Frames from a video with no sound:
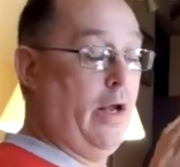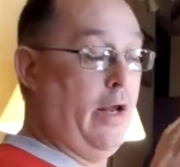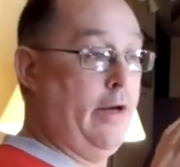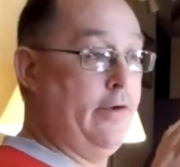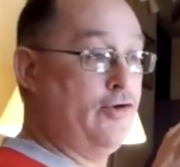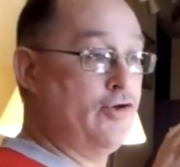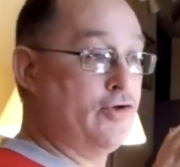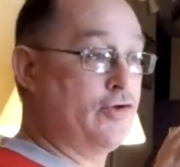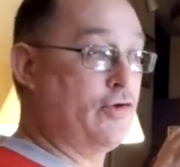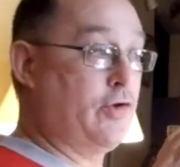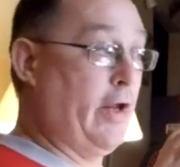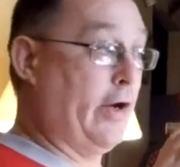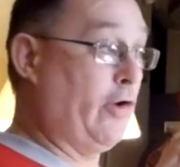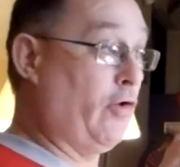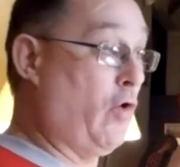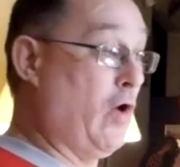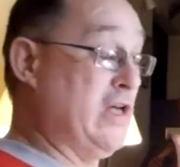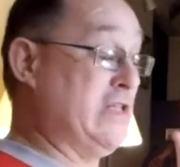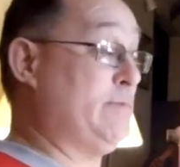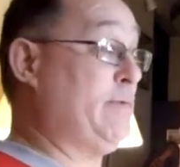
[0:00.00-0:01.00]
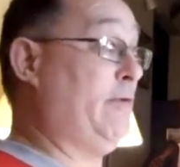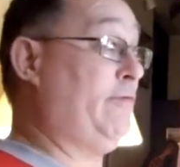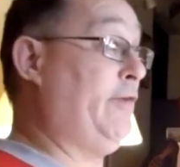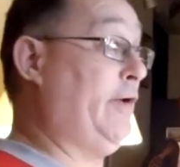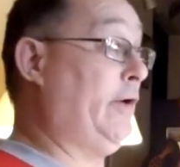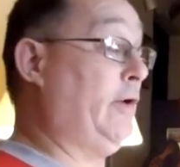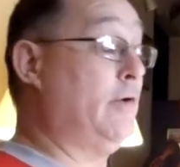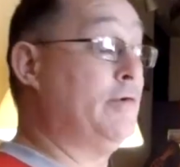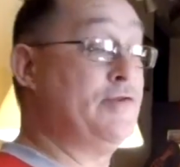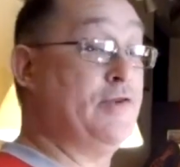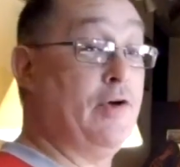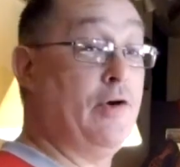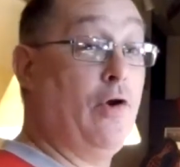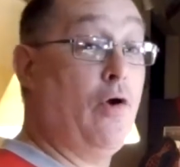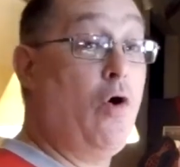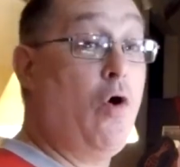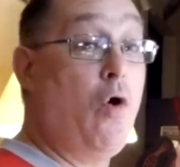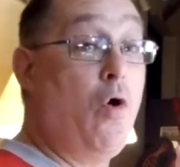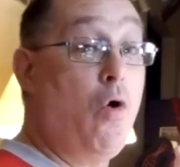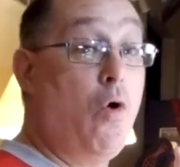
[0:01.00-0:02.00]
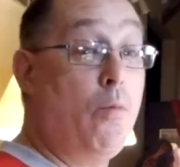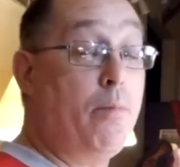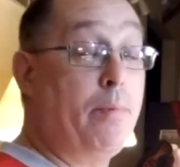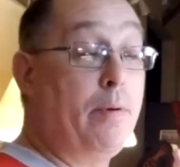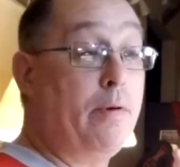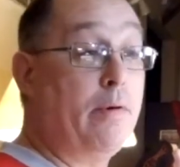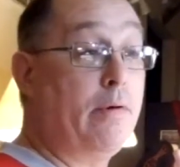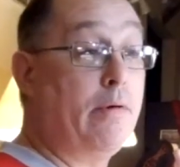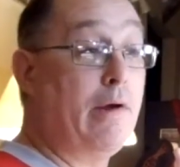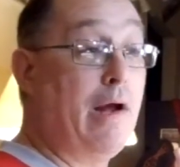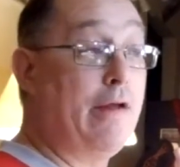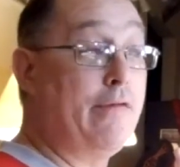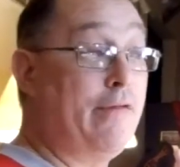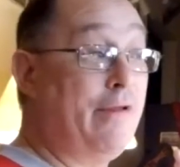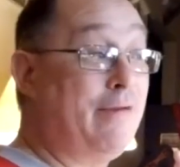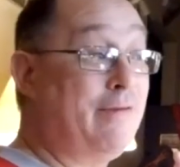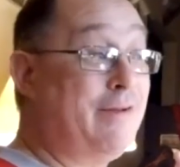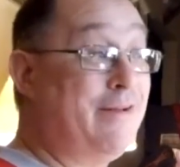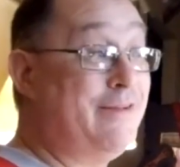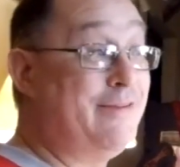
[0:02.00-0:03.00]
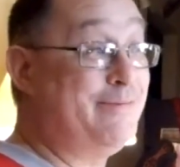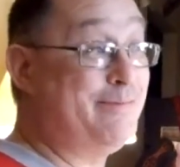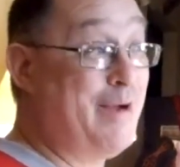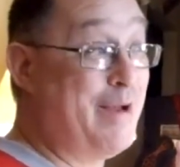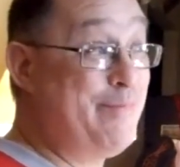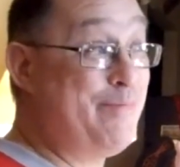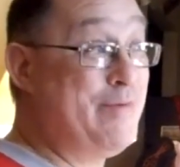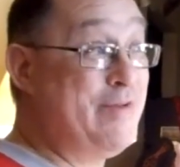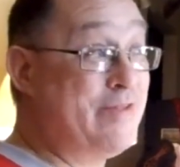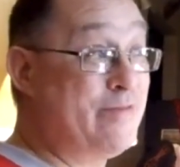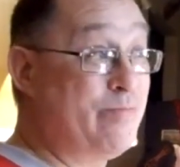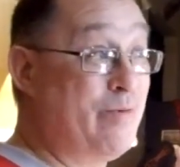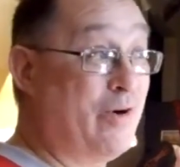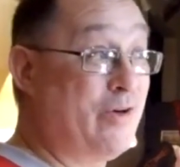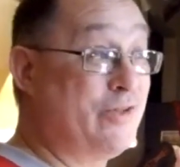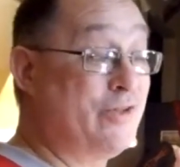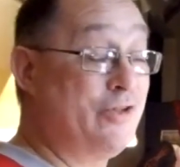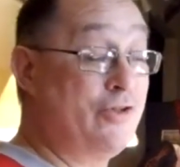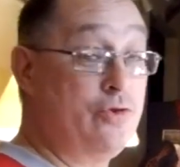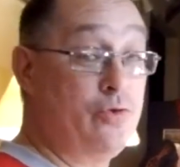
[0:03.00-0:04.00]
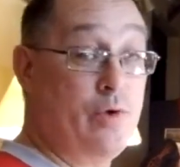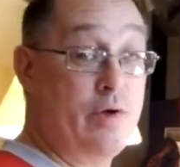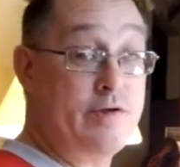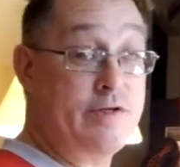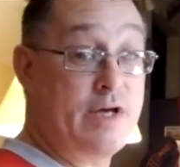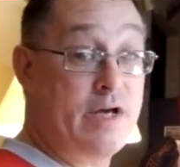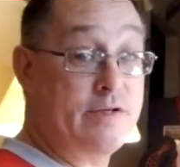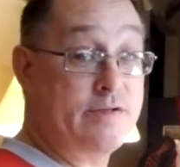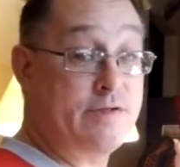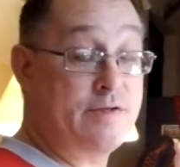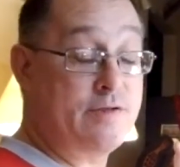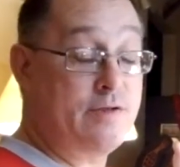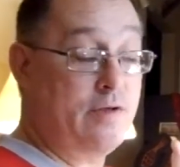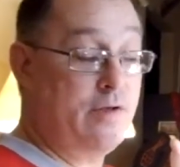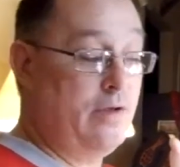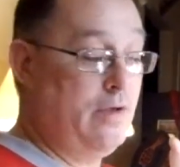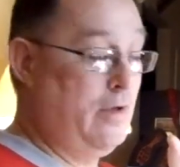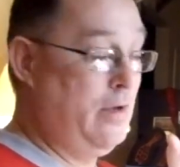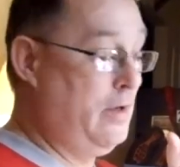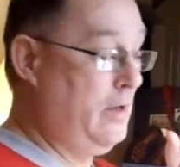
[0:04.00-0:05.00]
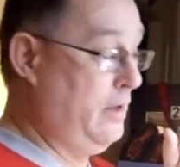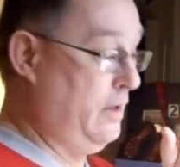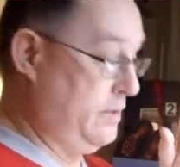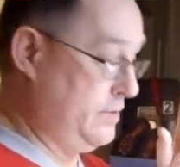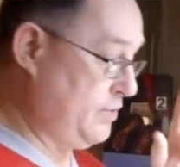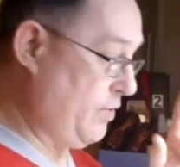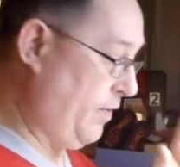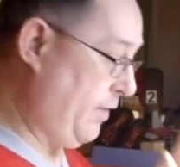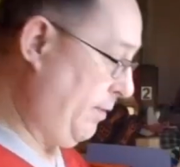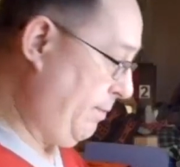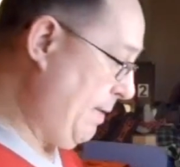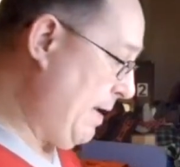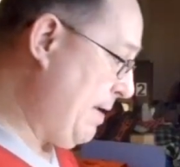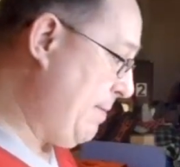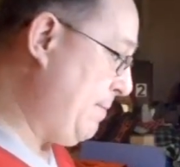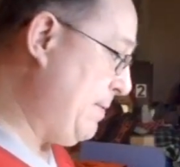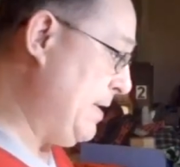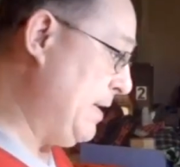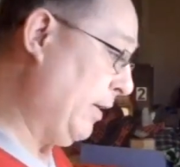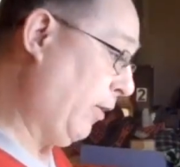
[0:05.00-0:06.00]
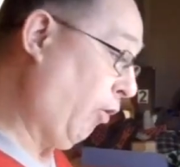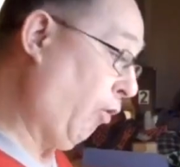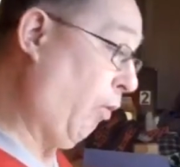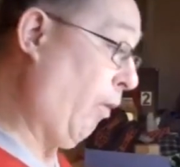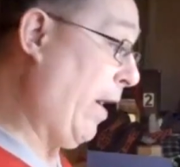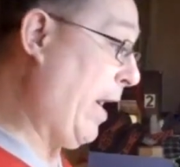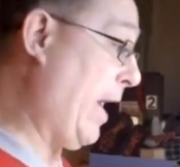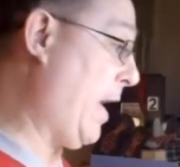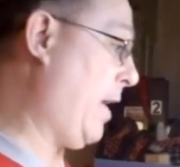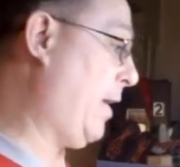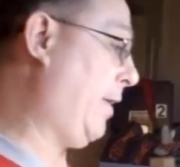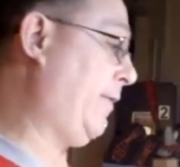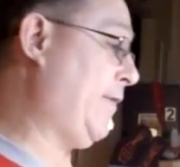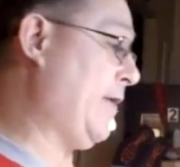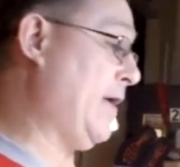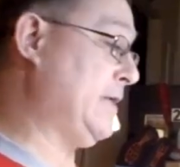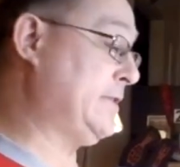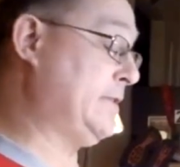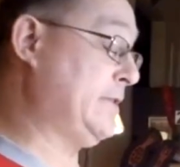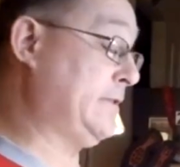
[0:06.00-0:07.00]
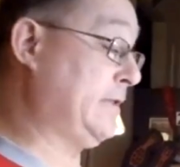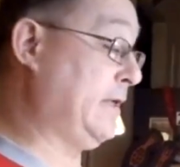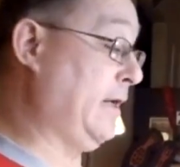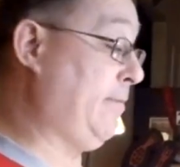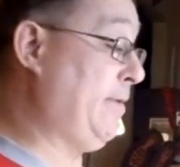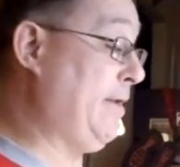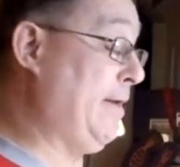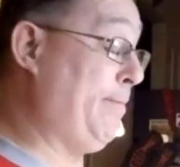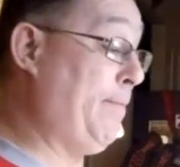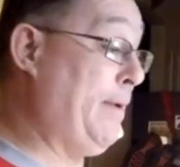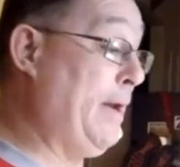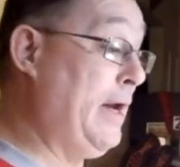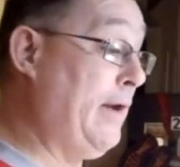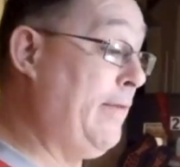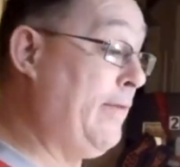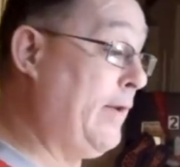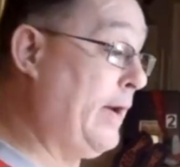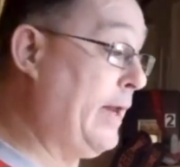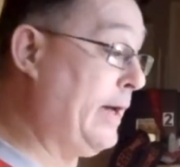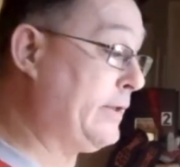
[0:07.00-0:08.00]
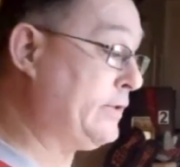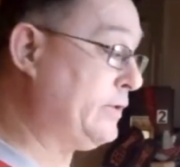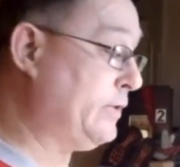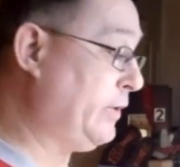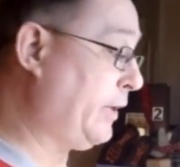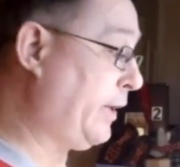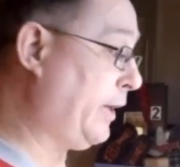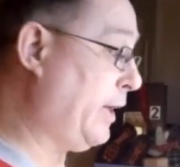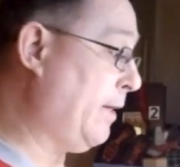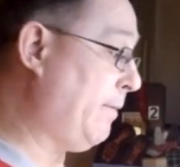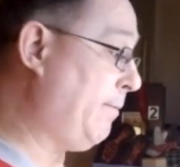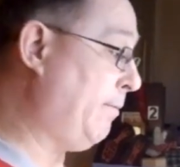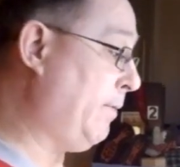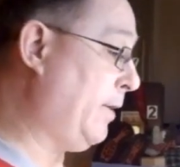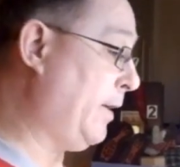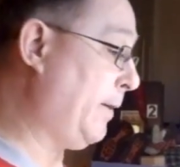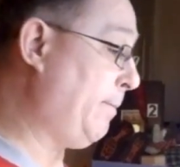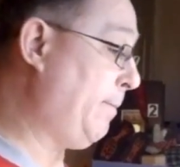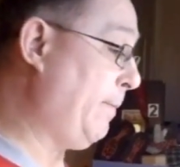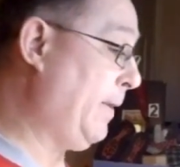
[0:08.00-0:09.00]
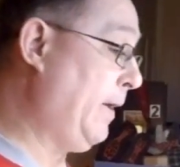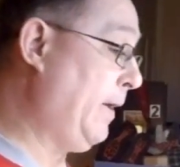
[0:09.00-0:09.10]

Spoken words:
And just like cross my fingers and hope. I think it might be smart to do a test. So there may be a grand test that's going to be a pain in the neck to hook it up, but